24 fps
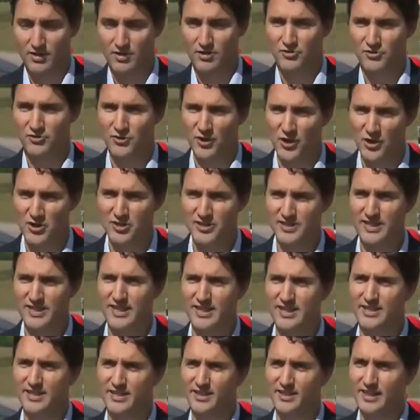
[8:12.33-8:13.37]

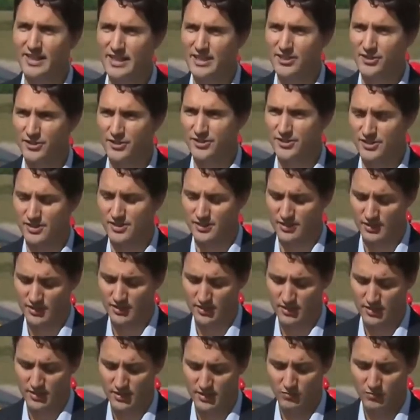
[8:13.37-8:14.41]
Far-sighted leaders
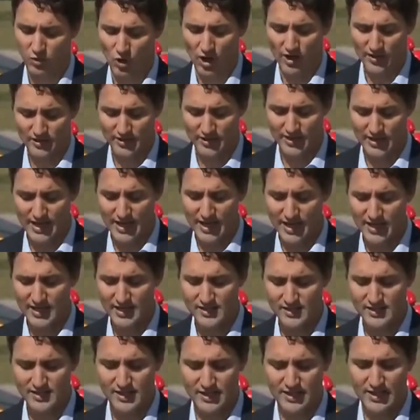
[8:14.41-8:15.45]
brought
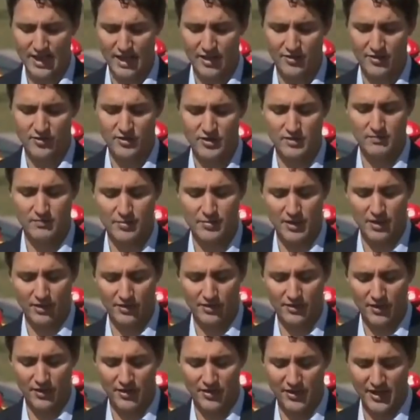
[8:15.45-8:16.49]
Canadians together to
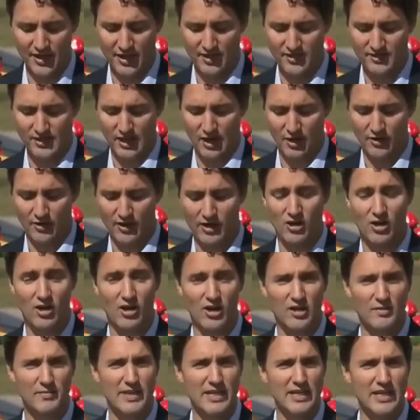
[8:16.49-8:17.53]
build the things our
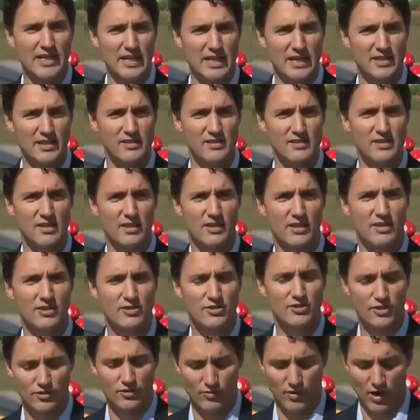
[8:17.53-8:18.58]
economy needs
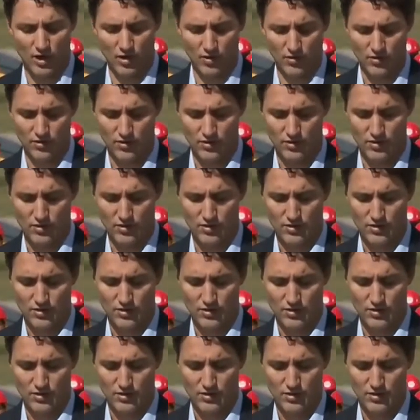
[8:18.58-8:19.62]
to grow.
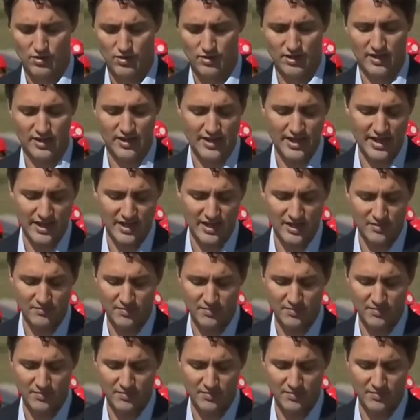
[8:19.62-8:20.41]
The Canadian